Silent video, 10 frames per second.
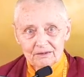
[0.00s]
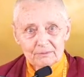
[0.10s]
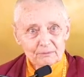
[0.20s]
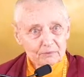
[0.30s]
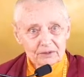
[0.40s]

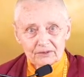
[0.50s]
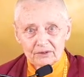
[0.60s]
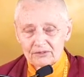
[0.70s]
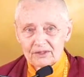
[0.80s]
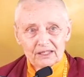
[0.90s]
They're probably
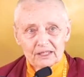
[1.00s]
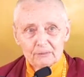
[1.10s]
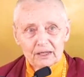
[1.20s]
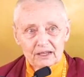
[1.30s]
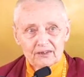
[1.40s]
not thinking
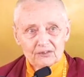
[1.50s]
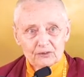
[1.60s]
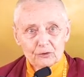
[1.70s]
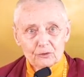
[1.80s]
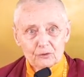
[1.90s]
about us
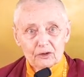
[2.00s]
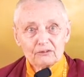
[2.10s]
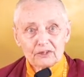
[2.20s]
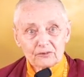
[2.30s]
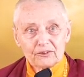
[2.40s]
at all,
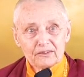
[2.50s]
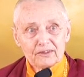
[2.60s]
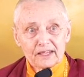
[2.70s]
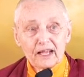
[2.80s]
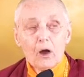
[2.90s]
or else they're
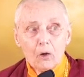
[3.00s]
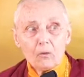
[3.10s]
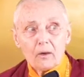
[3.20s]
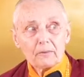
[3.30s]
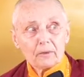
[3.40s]
thinking,
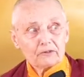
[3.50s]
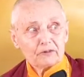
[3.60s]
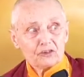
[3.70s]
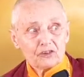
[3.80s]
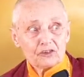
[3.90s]
oh, I
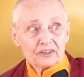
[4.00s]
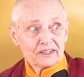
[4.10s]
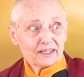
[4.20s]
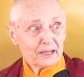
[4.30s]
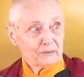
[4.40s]
wonder if she's
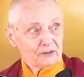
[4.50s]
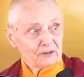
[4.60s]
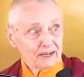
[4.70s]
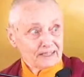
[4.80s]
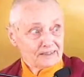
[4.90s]
thinking I'm
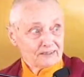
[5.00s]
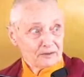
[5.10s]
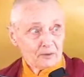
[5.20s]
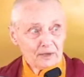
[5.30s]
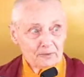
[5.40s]
attractive.
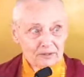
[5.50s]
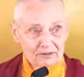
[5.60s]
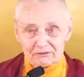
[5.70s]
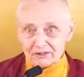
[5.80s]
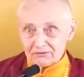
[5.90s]
Oh, I
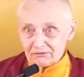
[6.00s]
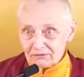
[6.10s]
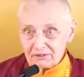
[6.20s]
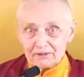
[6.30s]
wonder if...